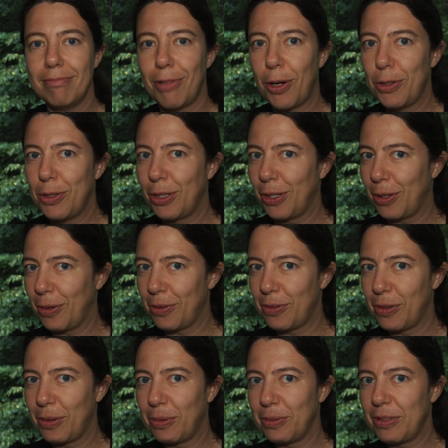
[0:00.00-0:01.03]
or you can
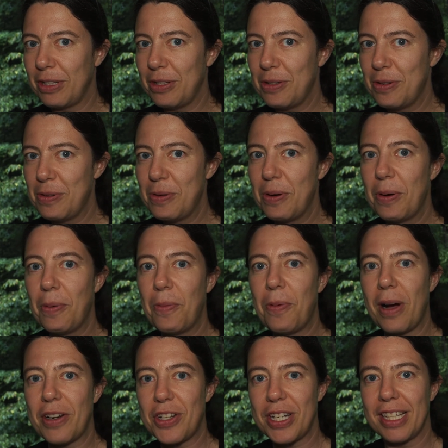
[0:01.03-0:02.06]
also continue
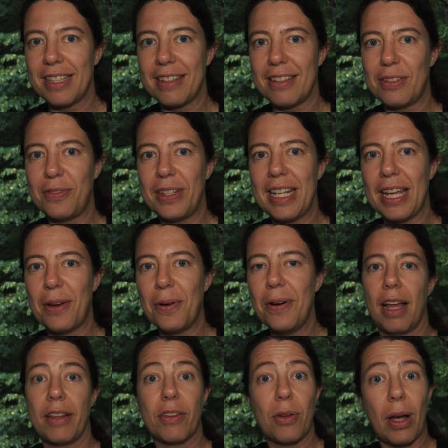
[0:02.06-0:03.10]
watching this video.
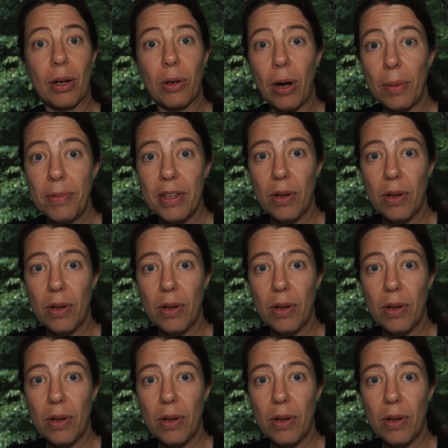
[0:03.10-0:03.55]
And so I grabbed the